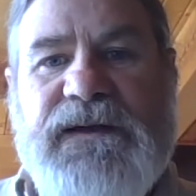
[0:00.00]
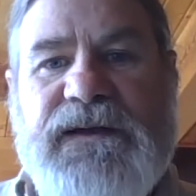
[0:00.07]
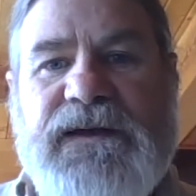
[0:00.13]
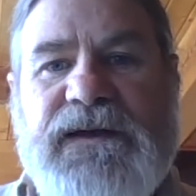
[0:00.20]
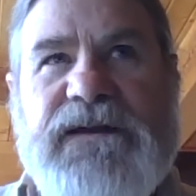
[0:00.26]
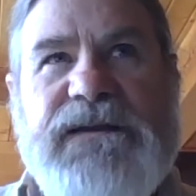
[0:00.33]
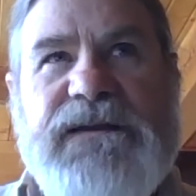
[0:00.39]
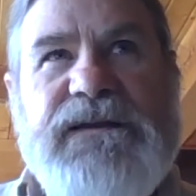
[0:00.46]

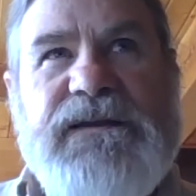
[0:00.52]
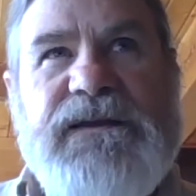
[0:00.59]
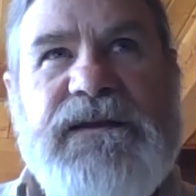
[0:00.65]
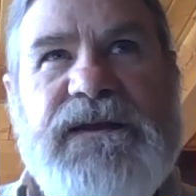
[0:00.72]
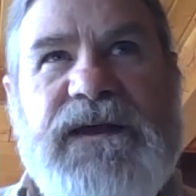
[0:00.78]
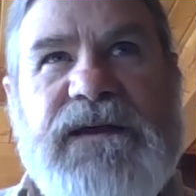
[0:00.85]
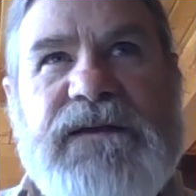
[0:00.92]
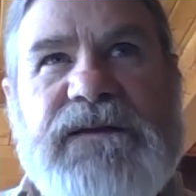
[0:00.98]
anything
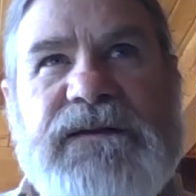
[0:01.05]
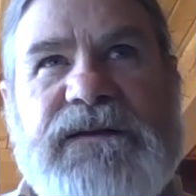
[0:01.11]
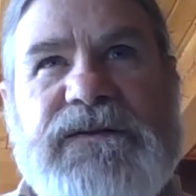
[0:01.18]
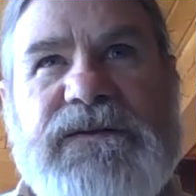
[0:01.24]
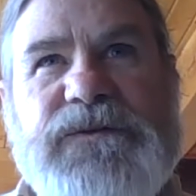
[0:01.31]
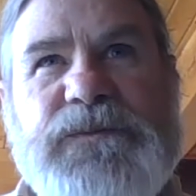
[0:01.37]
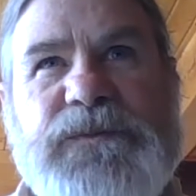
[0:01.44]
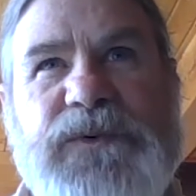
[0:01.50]
that
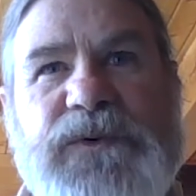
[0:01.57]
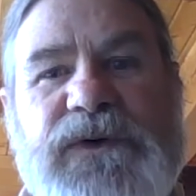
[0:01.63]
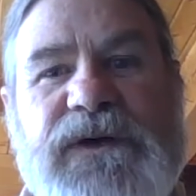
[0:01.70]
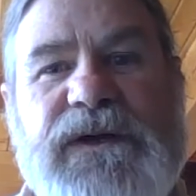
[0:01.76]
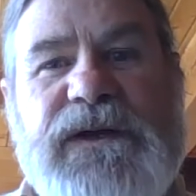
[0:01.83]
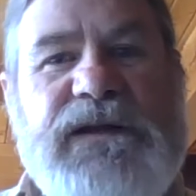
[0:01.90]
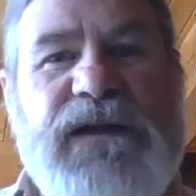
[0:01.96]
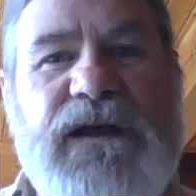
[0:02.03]
is
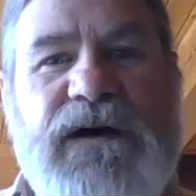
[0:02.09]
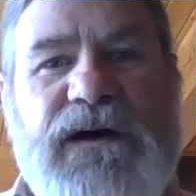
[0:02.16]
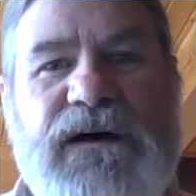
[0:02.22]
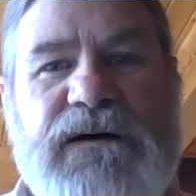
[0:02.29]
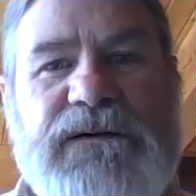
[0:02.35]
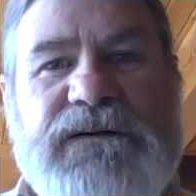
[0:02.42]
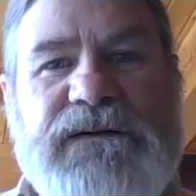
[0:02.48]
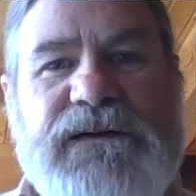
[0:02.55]

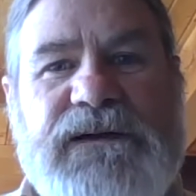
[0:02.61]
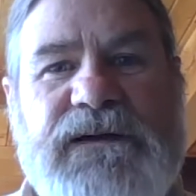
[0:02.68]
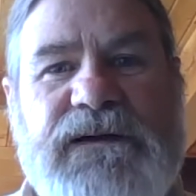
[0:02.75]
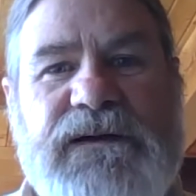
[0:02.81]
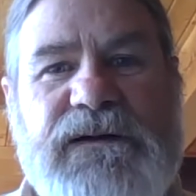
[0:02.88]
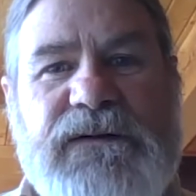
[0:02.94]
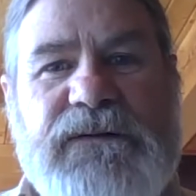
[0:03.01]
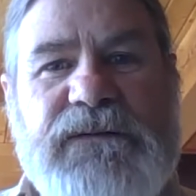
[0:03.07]
pre-law, they
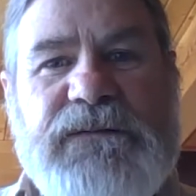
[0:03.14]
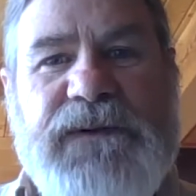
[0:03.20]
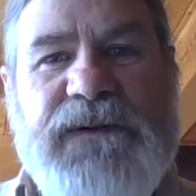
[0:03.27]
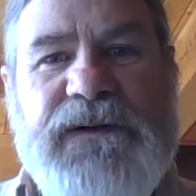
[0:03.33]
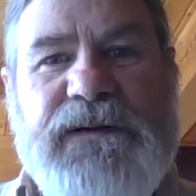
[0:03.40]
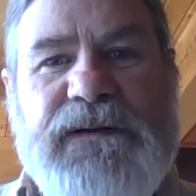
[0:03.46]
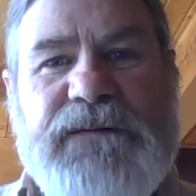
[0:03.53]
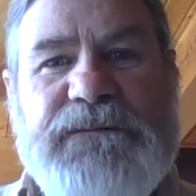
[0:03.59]
call
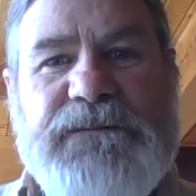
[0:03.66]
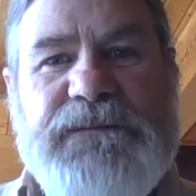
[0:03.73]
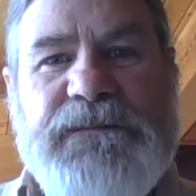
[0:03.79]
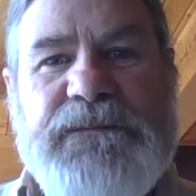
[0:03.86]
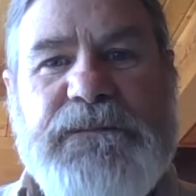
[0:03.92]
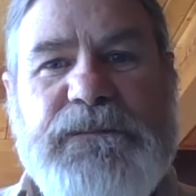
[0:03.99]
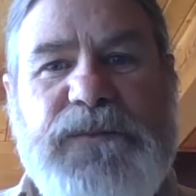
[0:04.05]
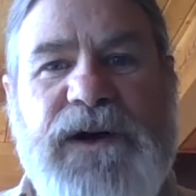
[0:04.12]

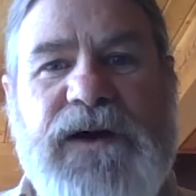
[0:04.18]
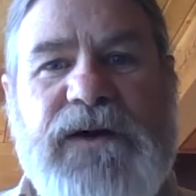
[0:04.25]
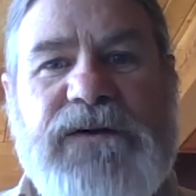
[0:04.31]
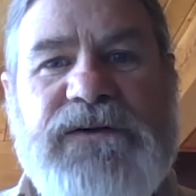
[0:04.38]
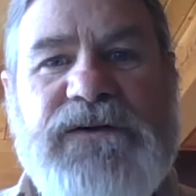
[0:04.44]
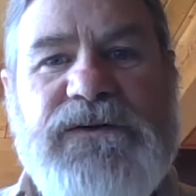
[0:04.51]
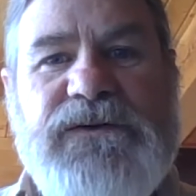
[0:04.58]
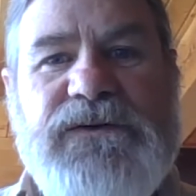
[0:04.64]
prior
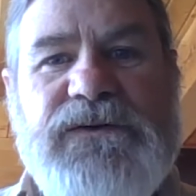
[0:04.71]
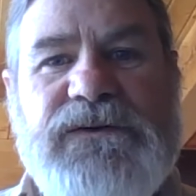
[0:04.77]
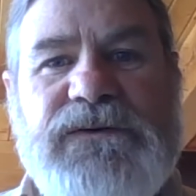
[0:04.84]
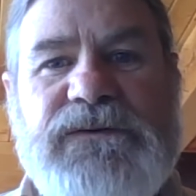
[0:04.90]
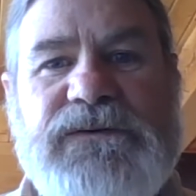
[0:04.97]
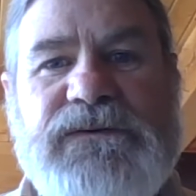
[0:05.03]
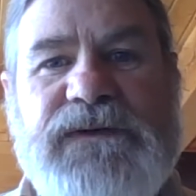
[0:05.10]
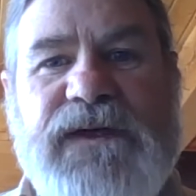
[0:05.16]

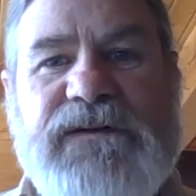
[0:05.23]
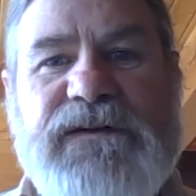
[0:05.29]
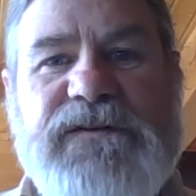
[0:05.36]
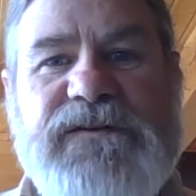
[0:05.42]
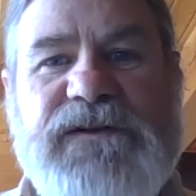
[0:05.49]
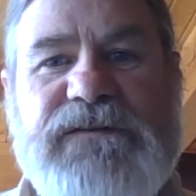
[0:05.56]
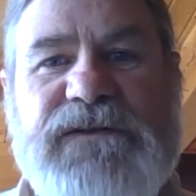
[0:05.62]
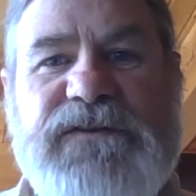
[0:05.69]
to
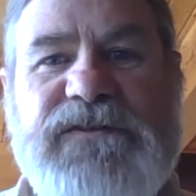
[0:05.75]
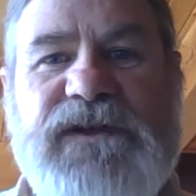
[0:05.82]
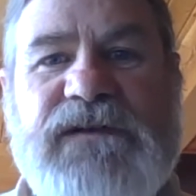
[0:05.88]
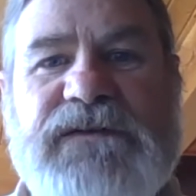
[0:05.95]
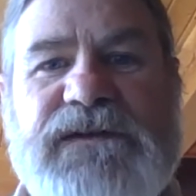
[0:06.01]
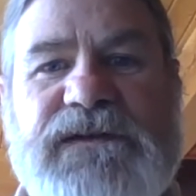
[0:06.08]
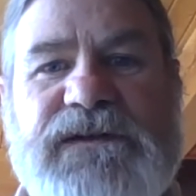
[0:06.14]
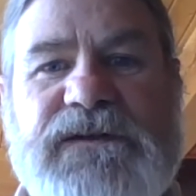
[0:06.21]

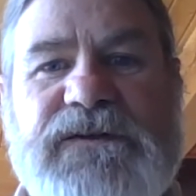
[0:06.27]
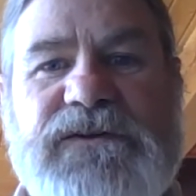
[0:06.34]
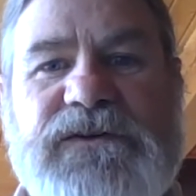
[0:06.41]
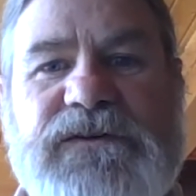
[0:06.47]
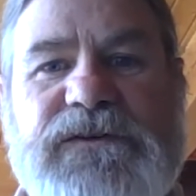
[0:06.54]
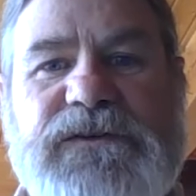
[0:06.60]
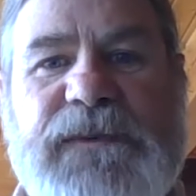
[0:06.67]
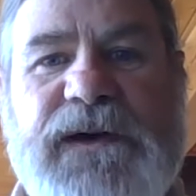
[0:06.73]
1977, the
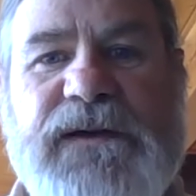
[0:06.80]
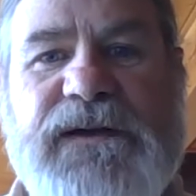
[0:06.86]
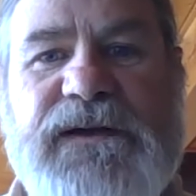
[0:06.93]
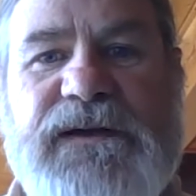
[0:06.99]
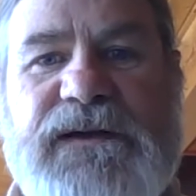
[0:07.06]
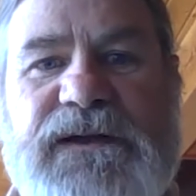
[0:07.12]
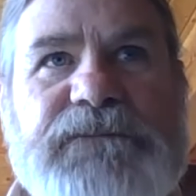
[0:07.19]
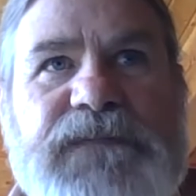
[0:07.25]
Surface
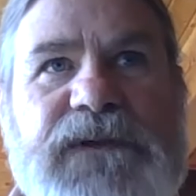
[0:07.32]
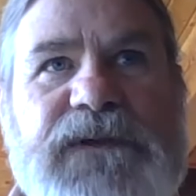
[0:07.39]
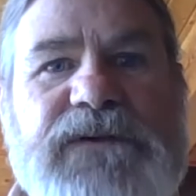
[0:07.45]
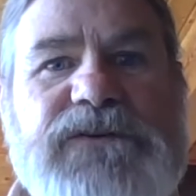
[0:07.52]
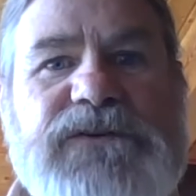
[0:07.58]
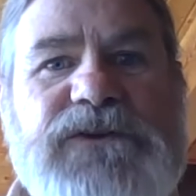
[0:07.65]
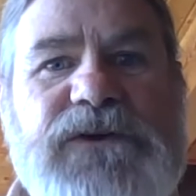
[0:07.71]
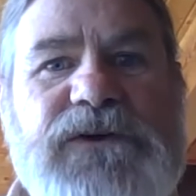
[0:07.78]
Mining
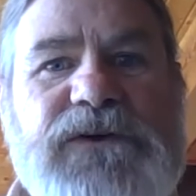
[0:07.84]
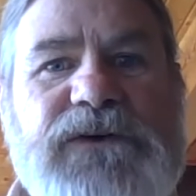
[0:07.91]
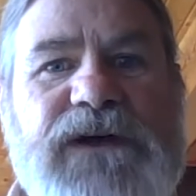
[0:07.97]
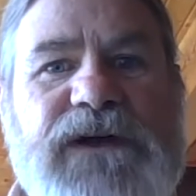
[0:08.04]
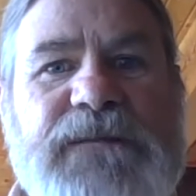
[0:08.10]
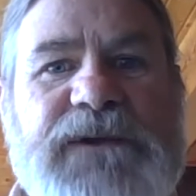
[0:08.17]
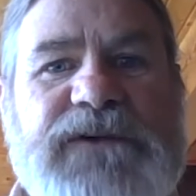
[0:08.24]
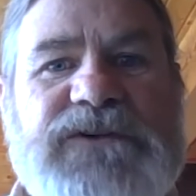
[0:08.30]
Control
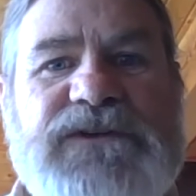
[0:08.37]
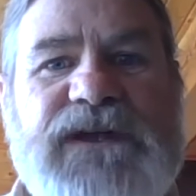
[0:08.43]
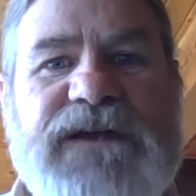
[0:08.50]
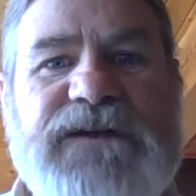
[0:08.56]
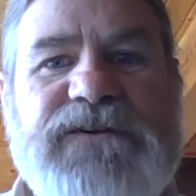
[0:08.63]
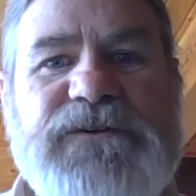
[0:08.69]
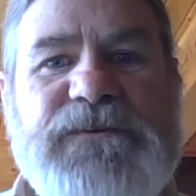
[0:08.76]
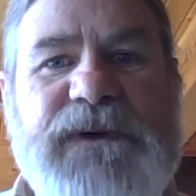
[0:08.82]
Reclamation
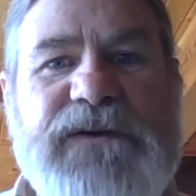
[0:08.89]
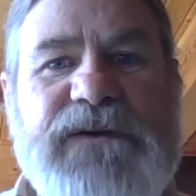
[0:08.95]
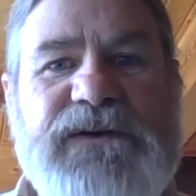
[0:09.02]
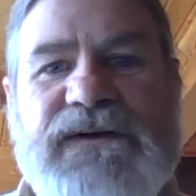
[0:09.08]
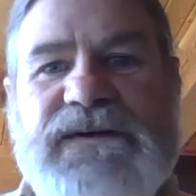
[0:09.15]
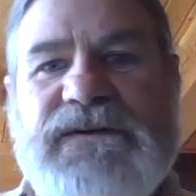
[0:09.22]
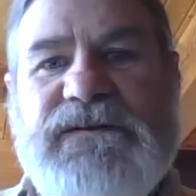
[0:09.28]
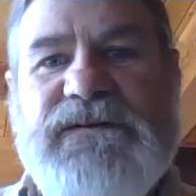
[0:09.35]
Act,
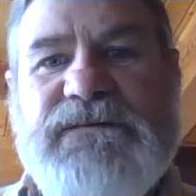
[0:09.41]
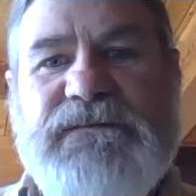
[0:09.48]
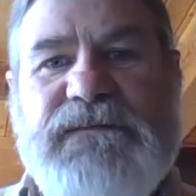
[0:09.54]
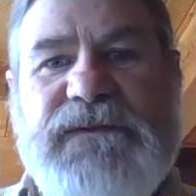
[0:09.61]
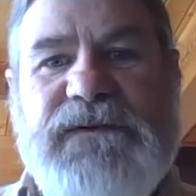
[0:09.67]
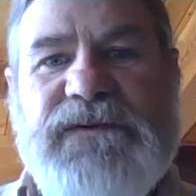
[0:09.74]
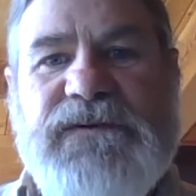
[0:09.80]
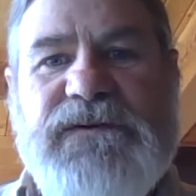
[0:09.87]
SMCRA
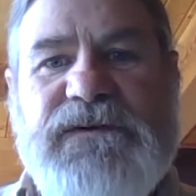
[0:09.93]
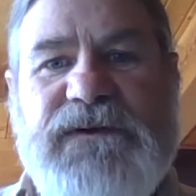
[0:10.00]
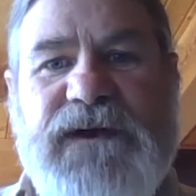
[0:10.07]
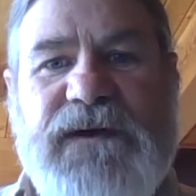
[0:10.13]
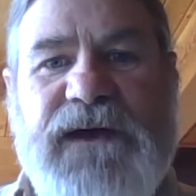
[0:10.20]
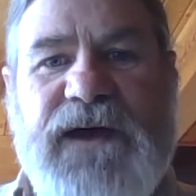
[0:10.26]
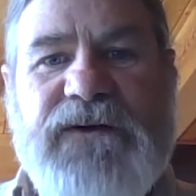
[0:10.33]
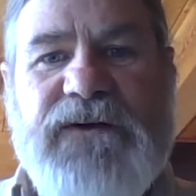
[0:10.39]
is the
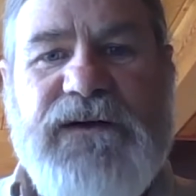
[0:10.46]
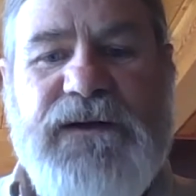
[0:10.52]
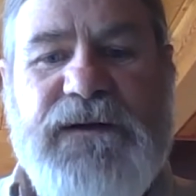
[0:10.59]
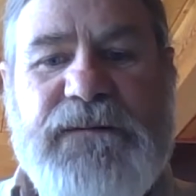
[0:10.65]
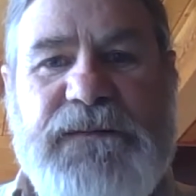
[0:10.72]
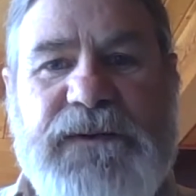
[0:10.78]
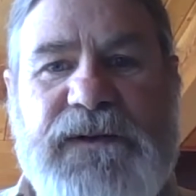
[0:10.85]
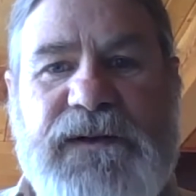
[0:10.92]

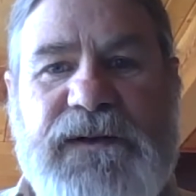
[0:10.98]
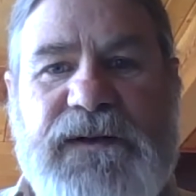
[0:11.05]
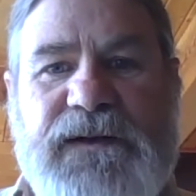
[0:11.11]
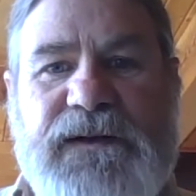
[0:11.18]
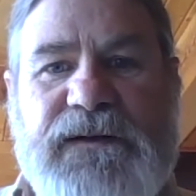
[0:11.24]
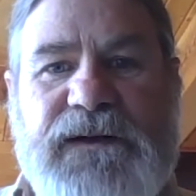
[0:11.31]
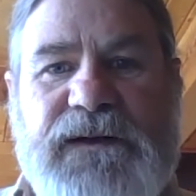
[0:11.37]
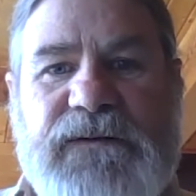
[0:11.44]
acronym
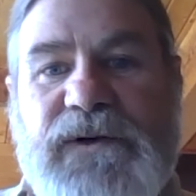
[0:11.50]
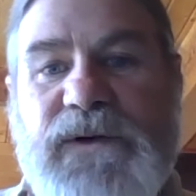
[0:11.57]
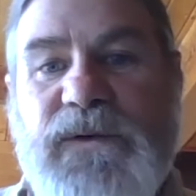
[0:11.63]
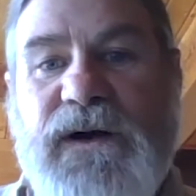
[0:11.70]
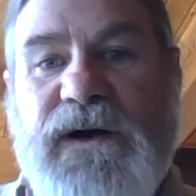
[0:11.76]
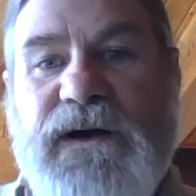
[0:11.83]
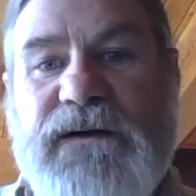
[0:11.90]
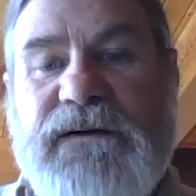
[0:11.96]
that
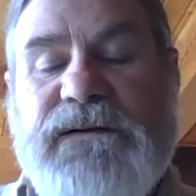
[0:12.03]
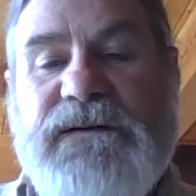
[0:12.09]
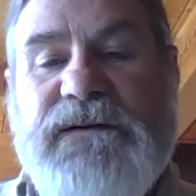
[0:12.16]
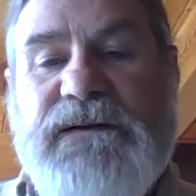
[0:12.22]
required